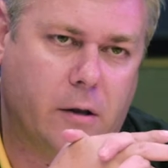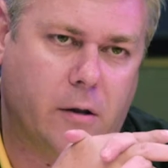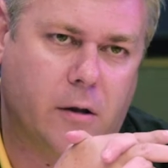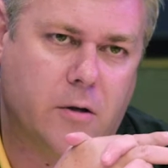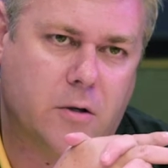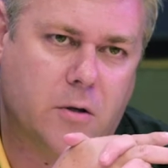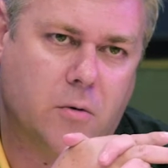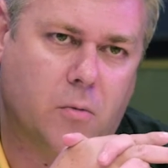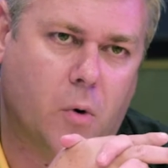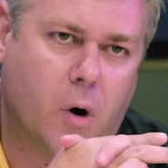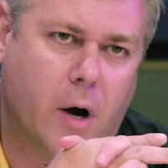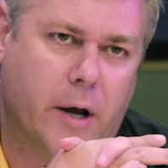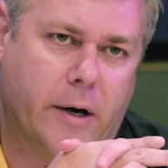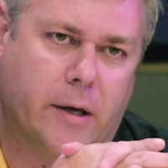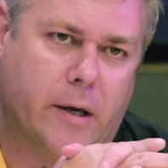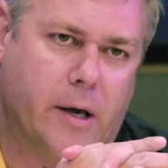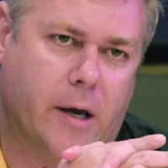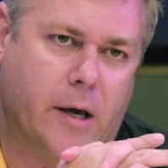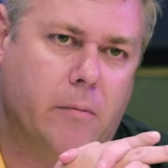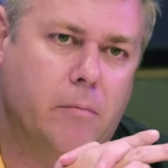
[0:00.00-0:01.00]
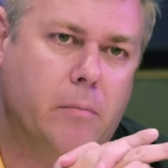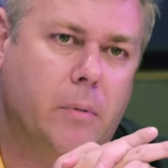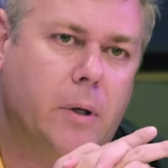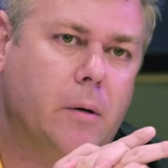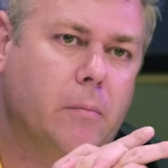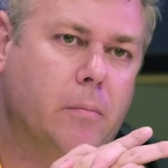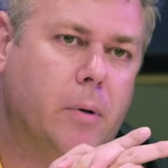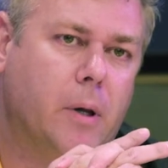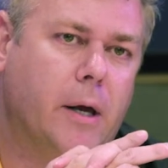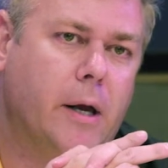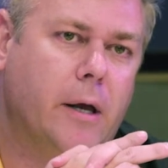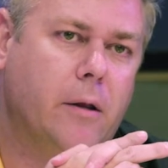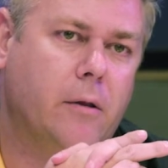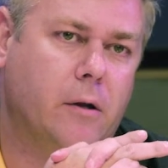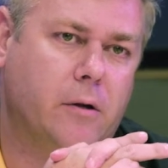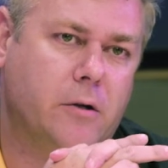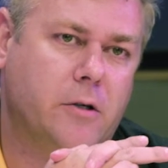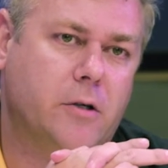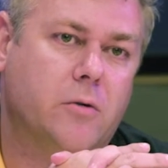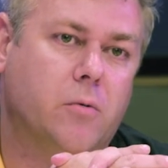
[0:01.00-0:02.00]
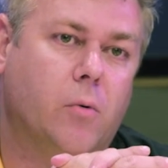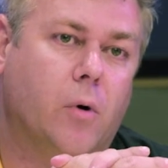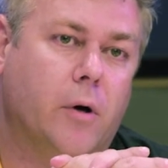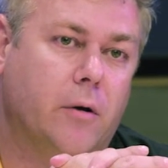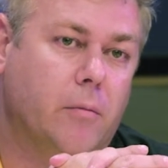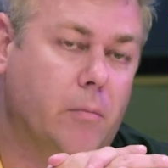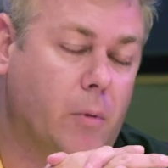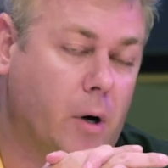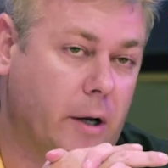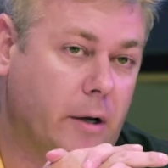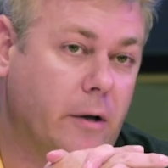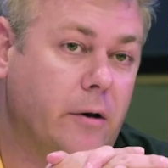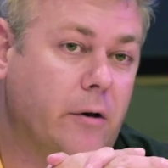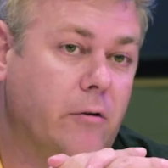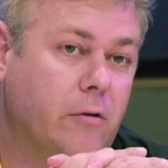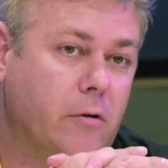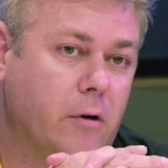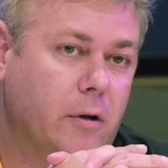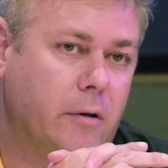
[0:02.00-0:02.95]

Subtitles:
Everybody said to me, whenever you have another